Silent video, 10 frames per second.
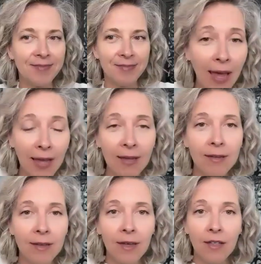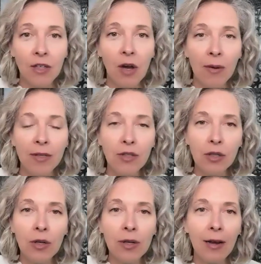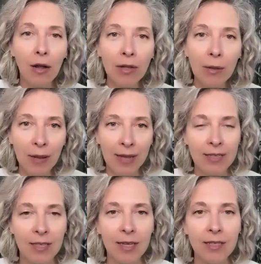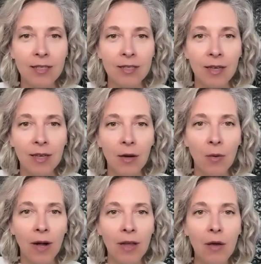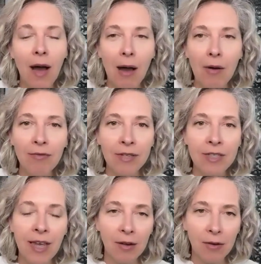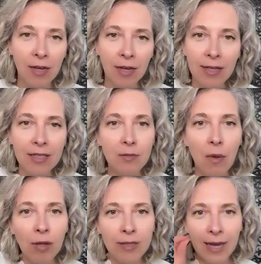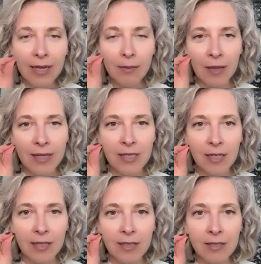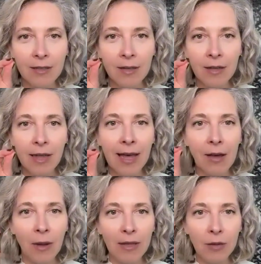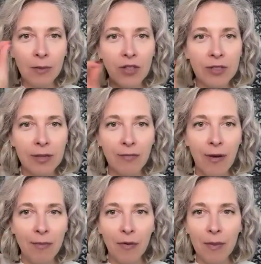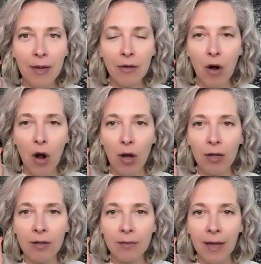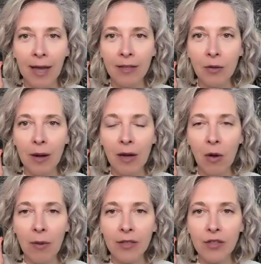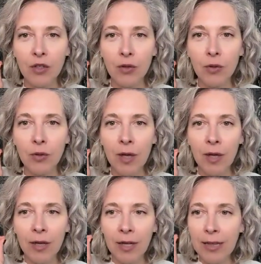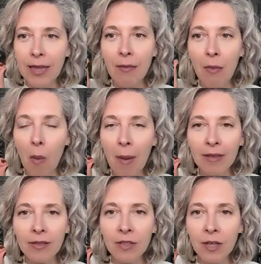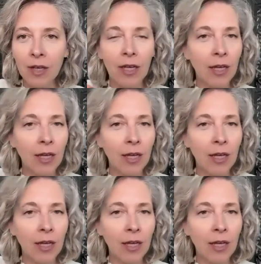Today, you're going to look at all the places where you are out of integrity, the small, tiny places, like when you beat yourself up for being wrong, and you are going to, in that moment,